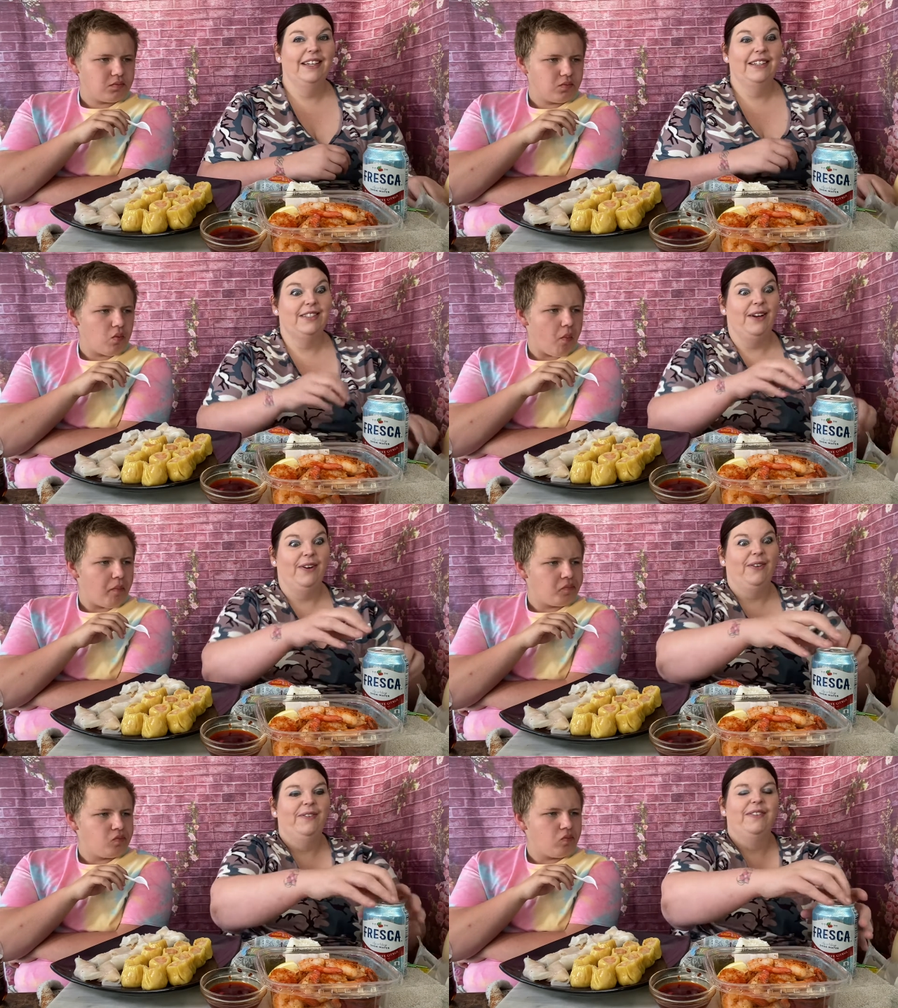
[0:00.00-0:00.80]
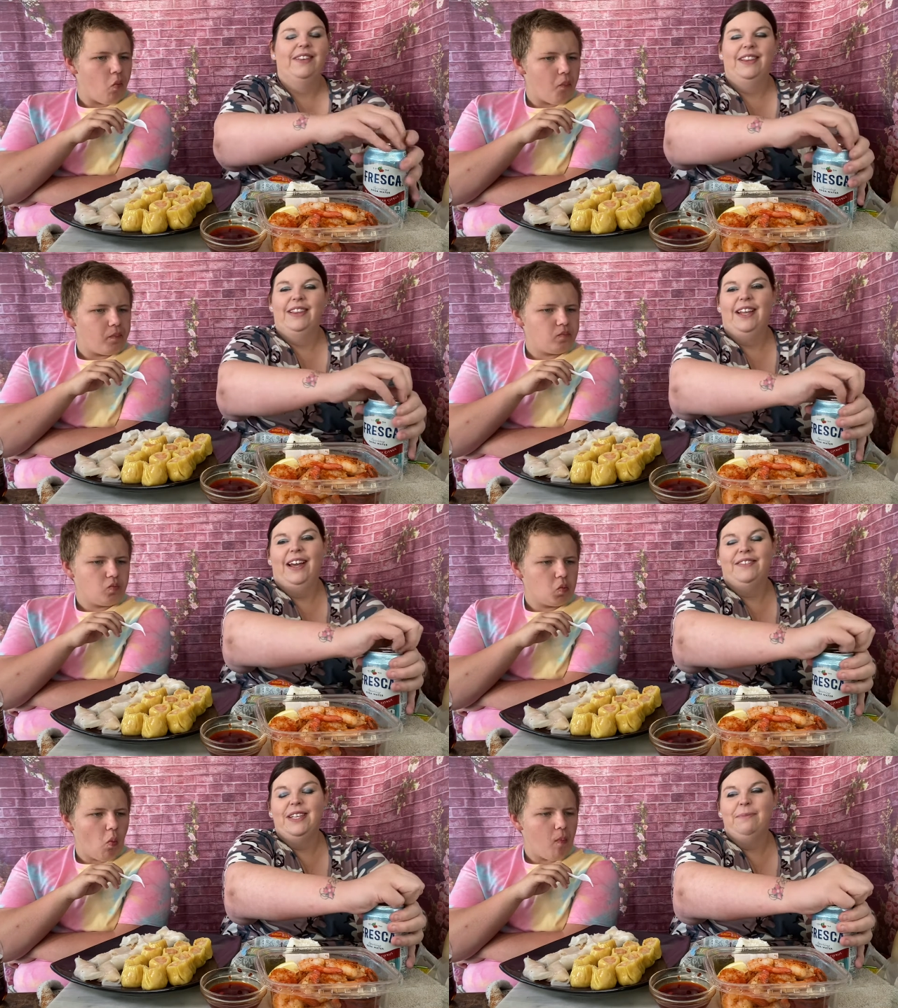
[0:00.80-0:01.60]
Speaker 1: So
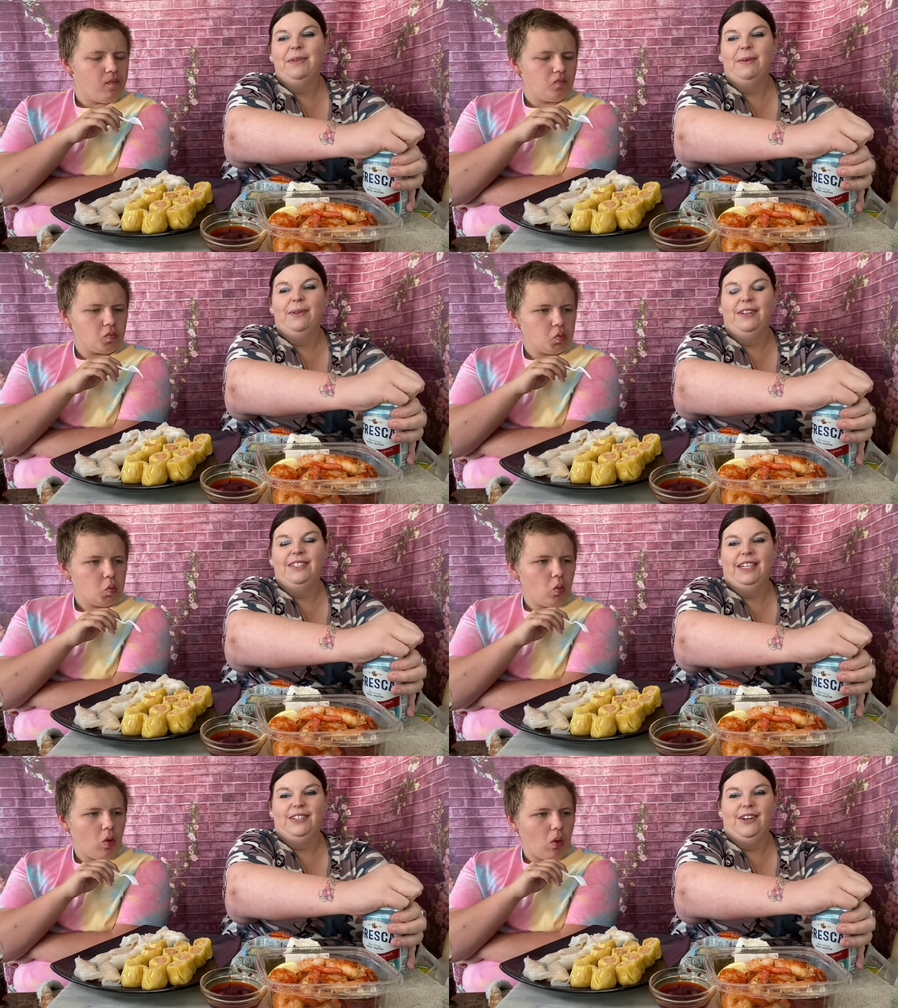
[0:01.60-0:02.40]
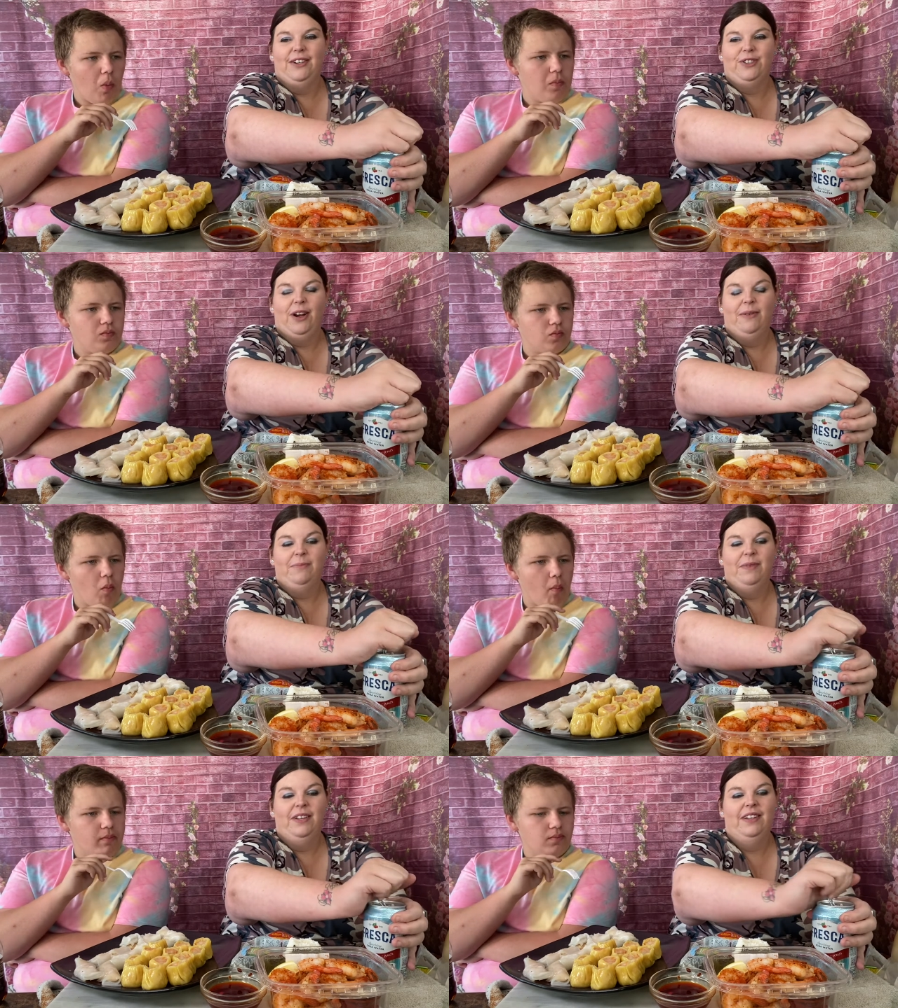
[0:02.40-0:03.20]
I've seen people on TikTok try
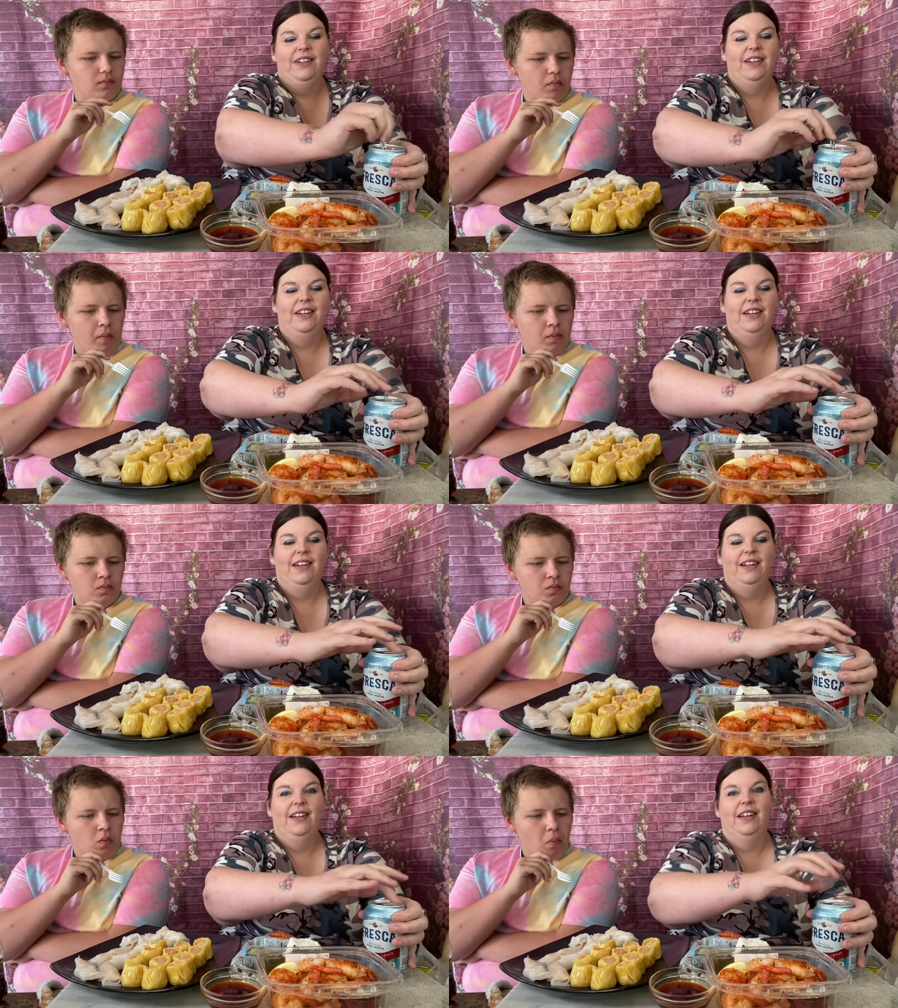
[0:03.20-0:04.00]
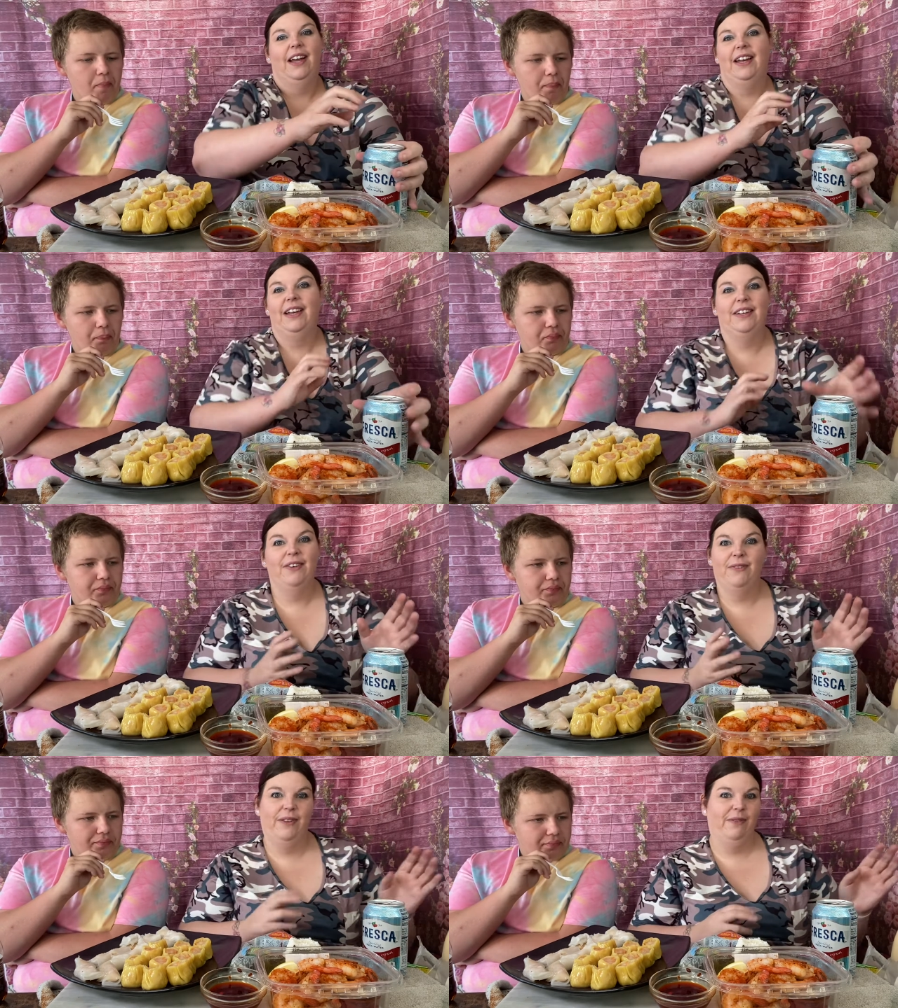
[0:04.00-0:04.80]
them. I didn't
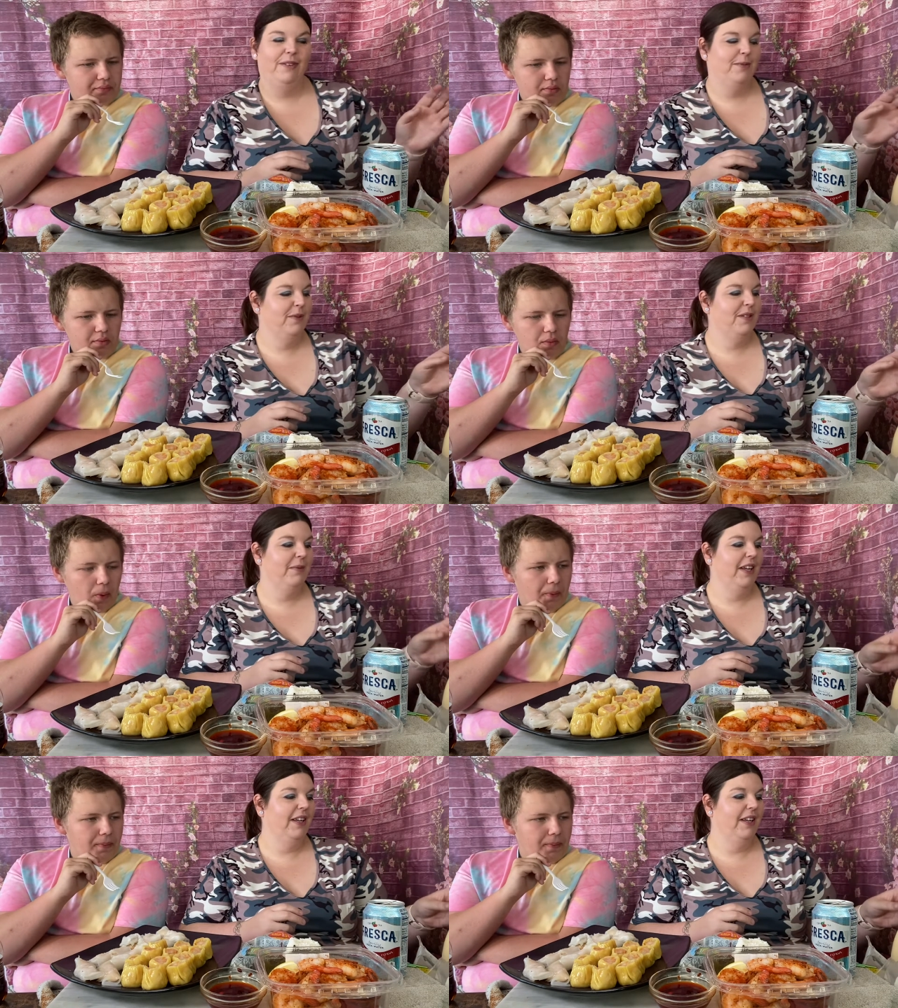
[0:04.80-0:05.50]
know they were supposed to be